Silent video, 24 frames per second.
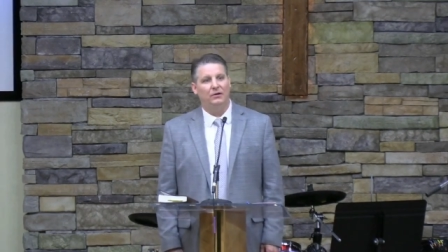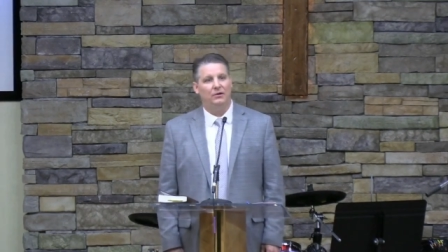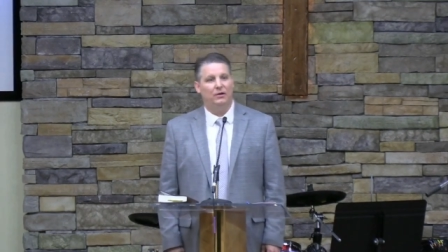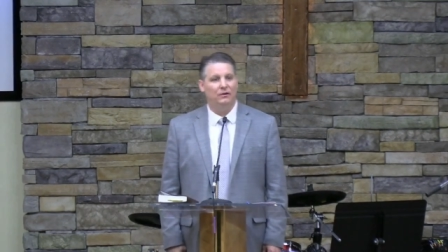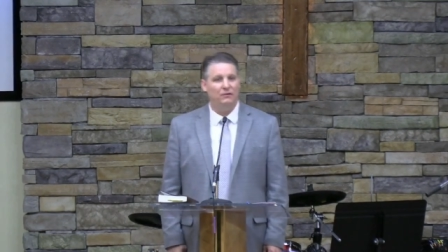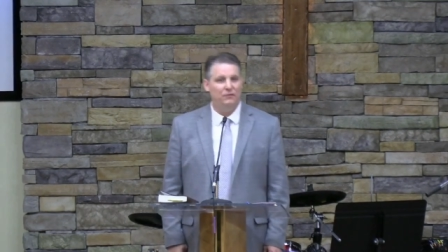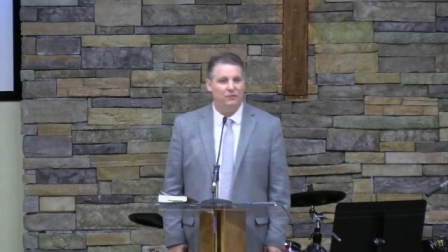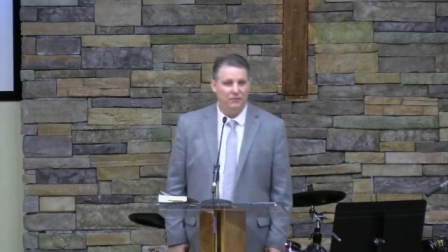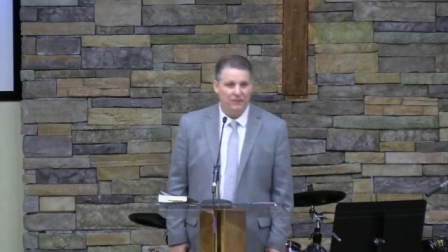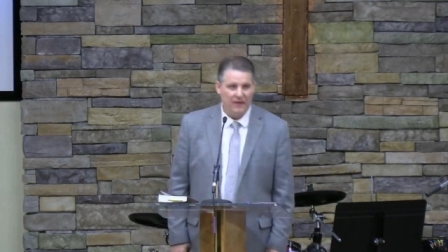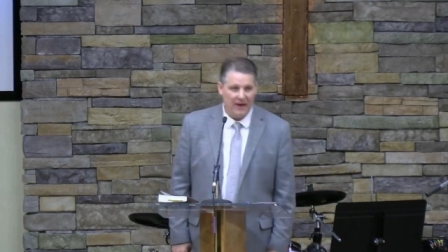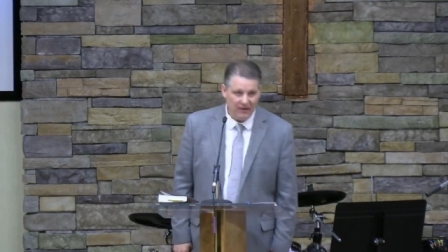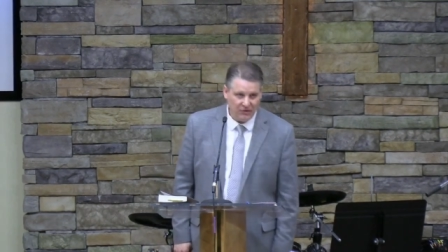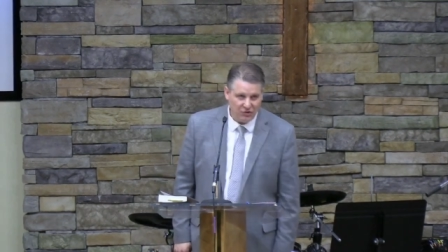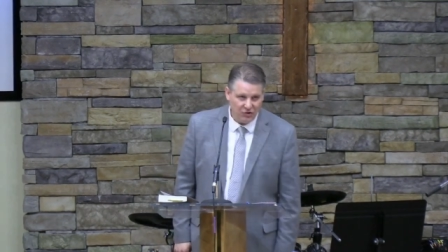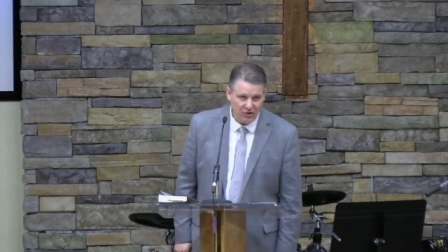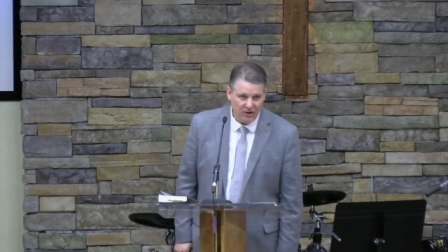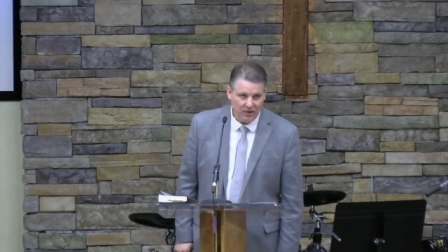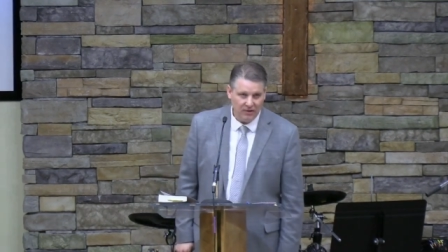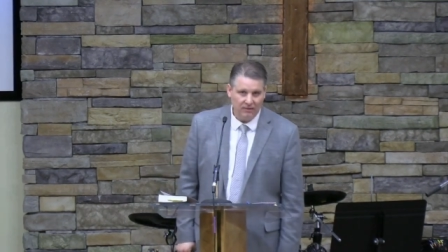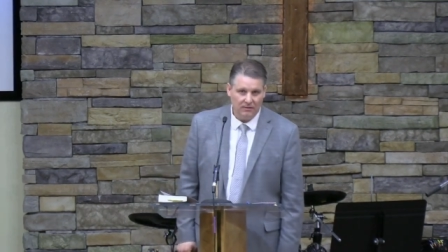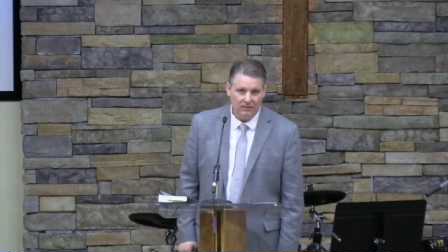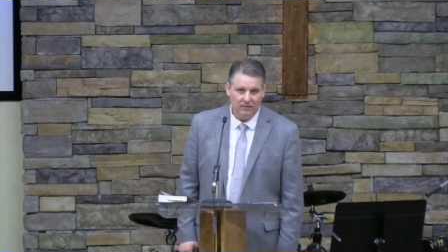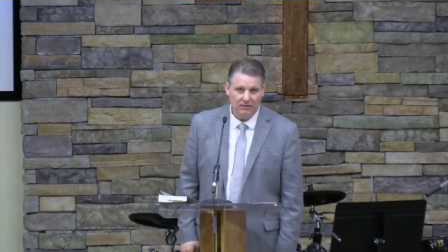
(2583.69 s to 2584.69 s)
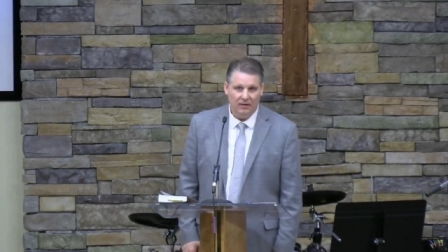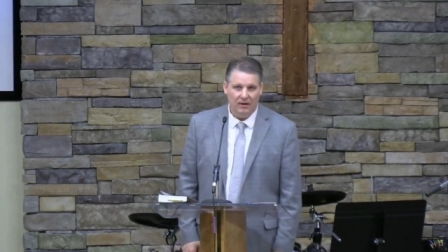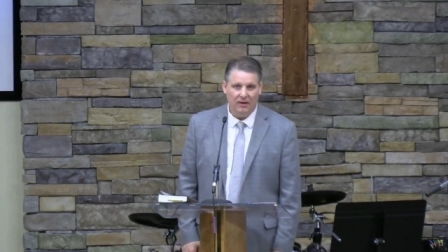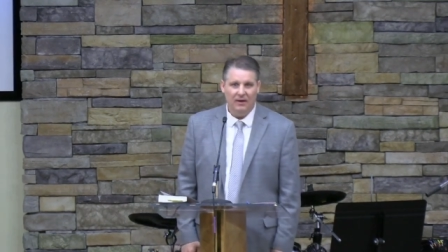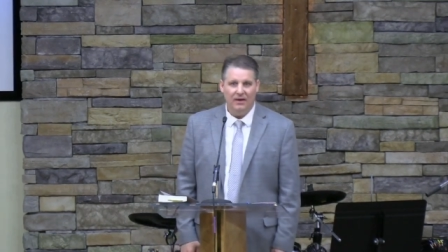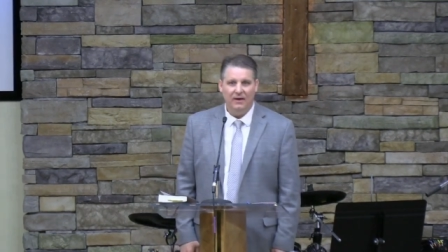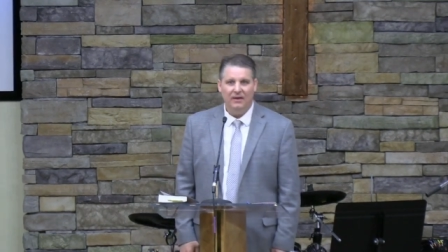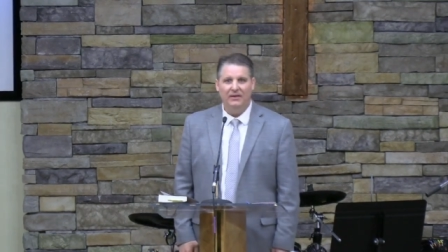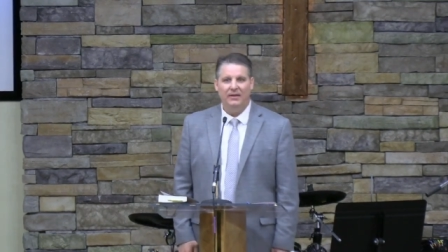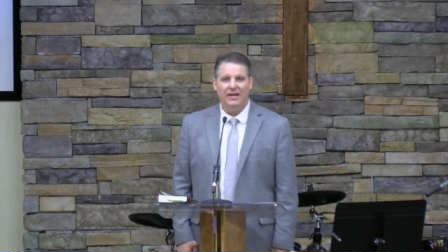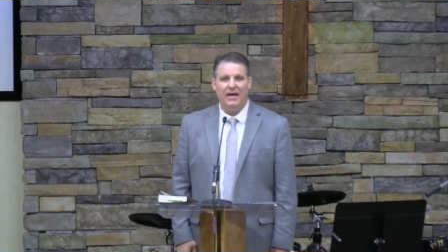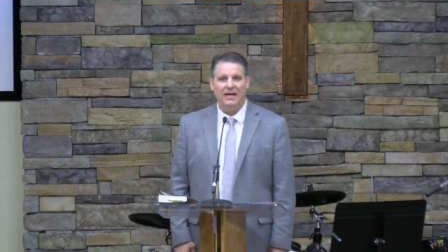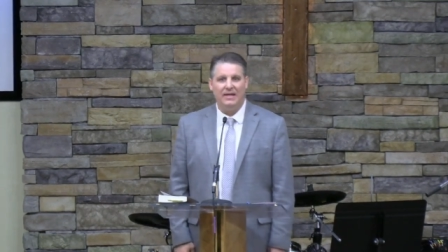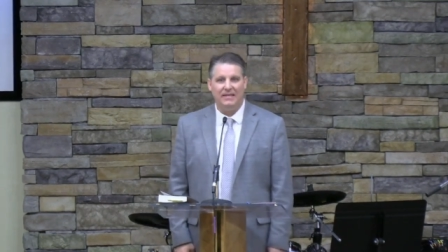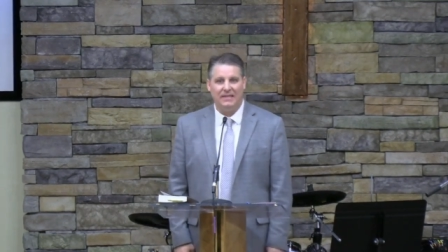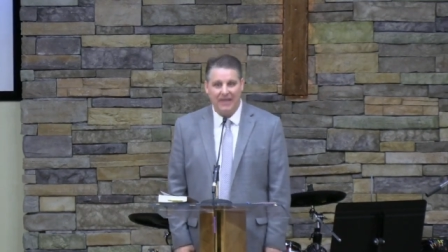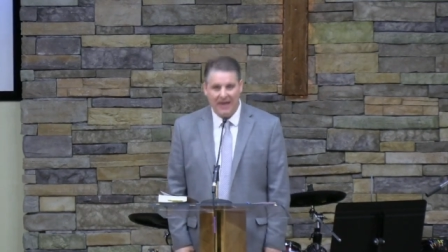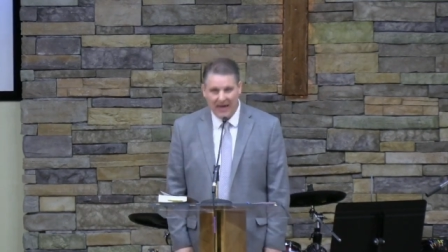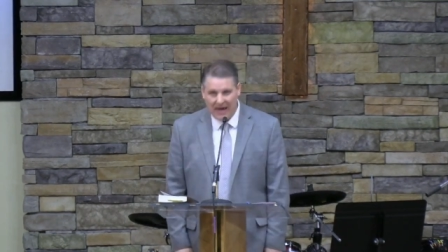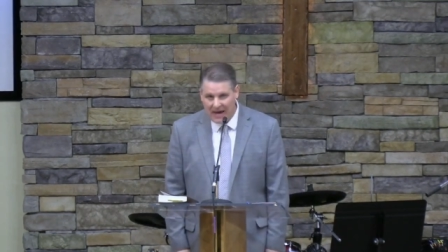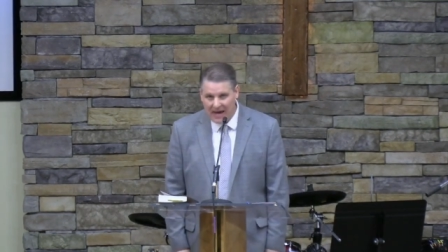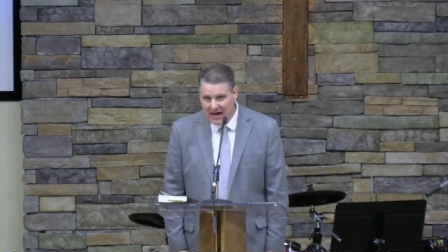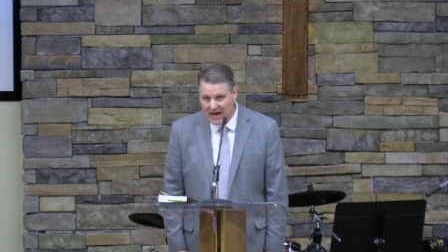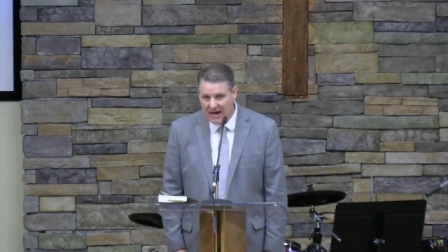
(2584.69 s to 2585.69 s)
confession. They
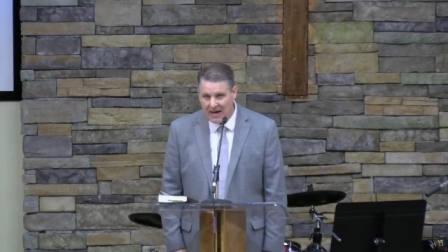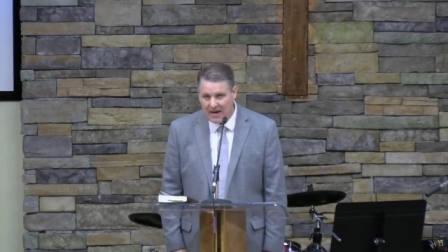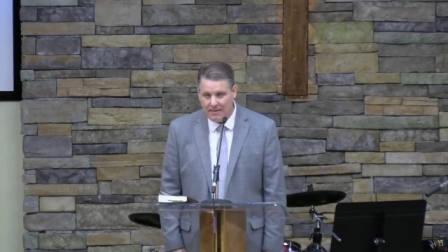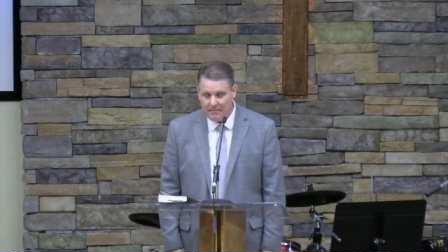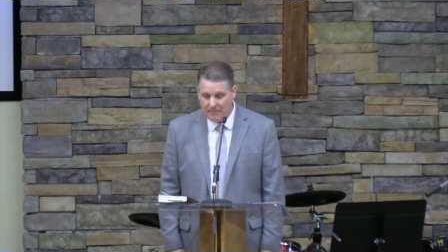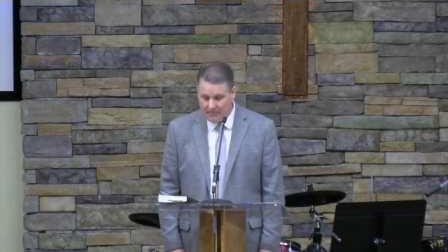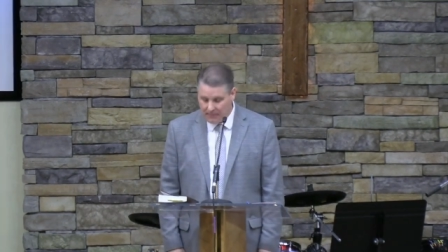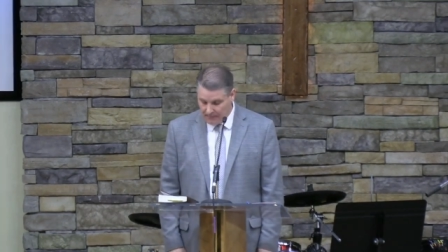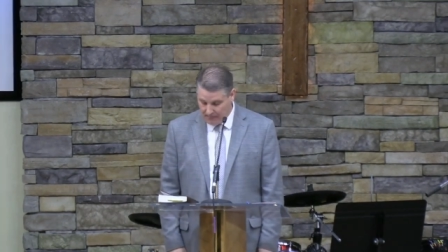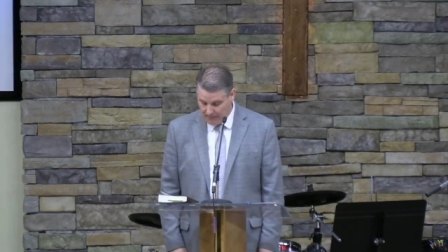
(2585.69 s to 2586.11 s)
came